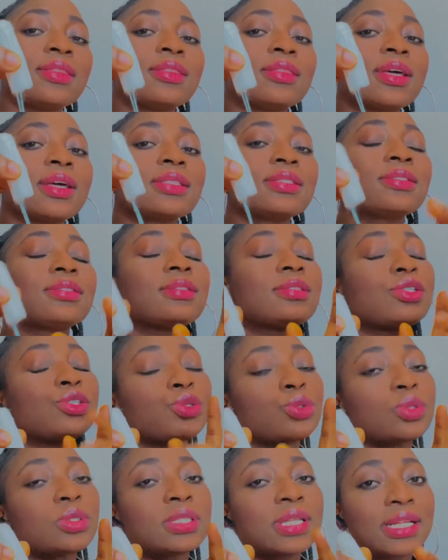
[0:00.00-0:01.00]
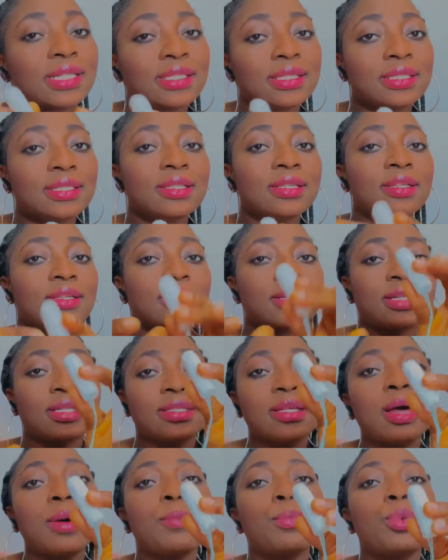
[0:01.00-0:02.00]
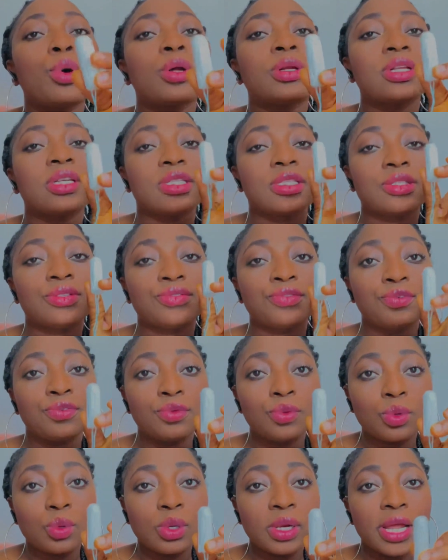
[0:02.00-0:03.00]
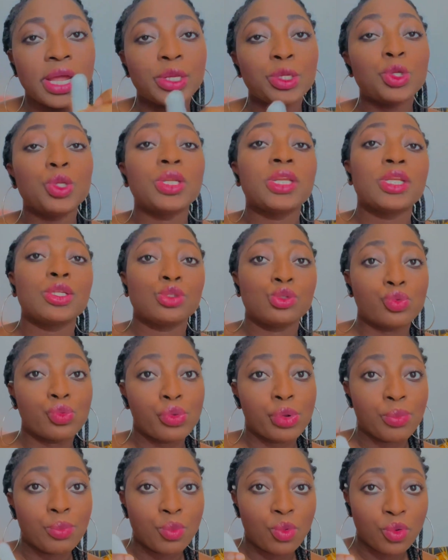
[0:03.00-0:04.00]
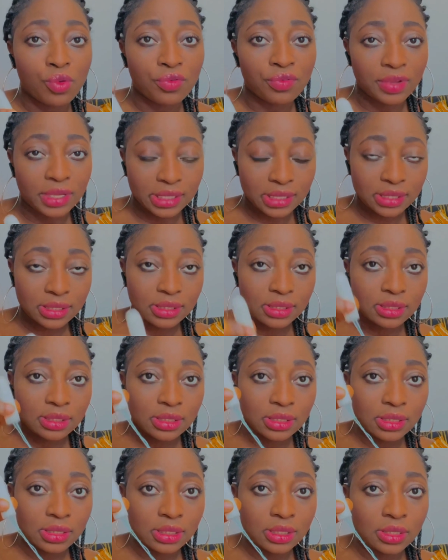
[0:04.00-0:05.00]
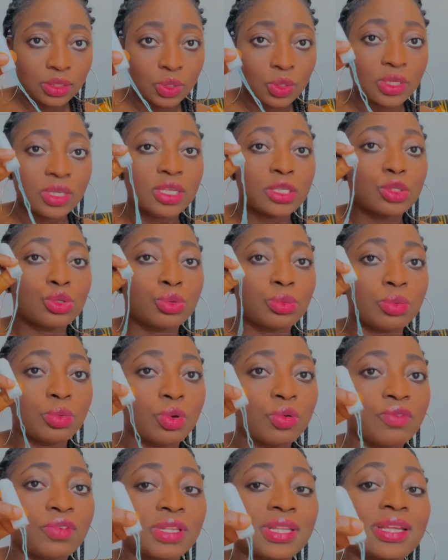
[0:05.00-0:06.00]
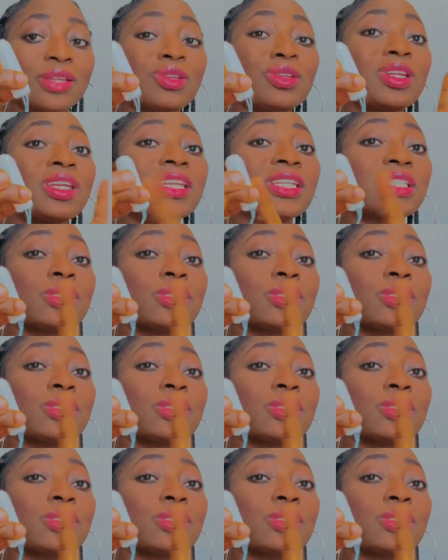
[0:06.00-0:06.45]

That shows that the tampon is full and you need to remove it. You need to remove it. You need